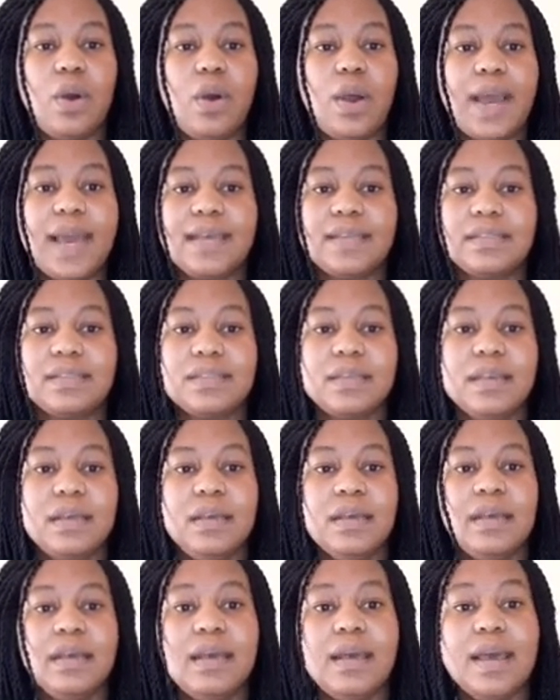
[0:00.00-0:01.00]
guys,
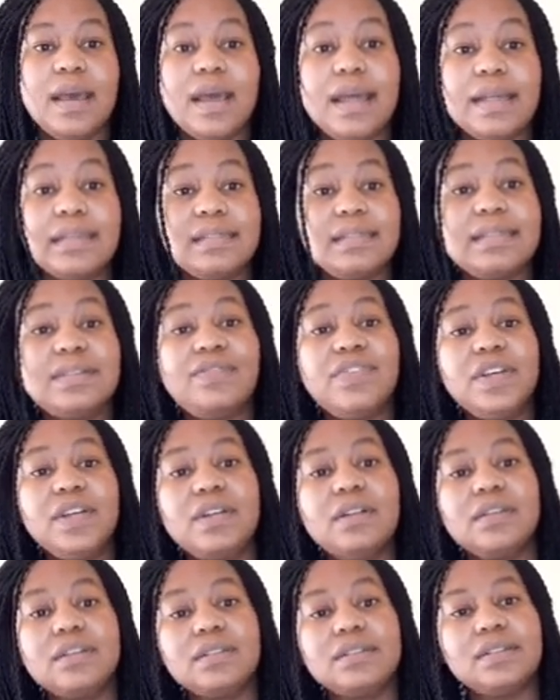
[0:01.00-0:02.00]
it's
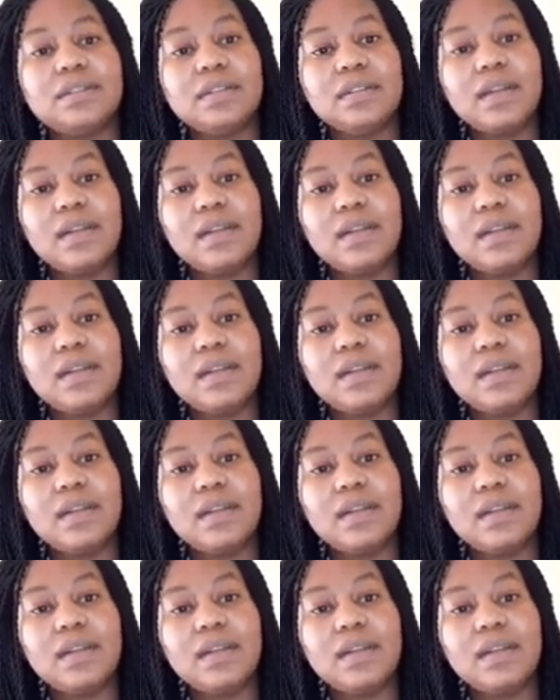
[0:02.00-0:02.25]
difficult.